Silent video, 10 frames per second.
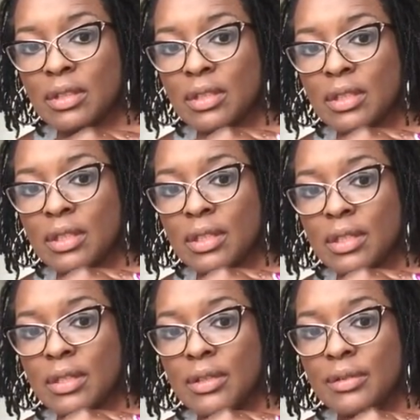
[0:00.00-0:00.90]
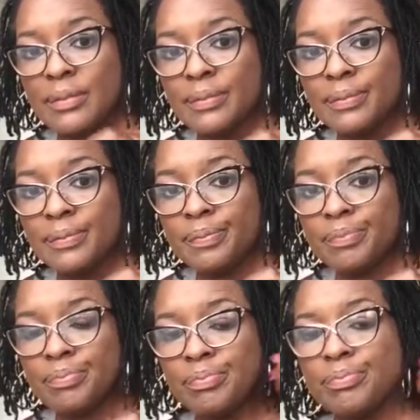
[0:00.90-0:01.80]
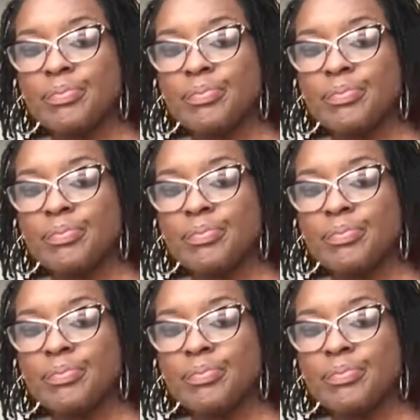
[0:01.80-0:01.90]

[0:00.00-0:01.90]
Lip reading: [no speech]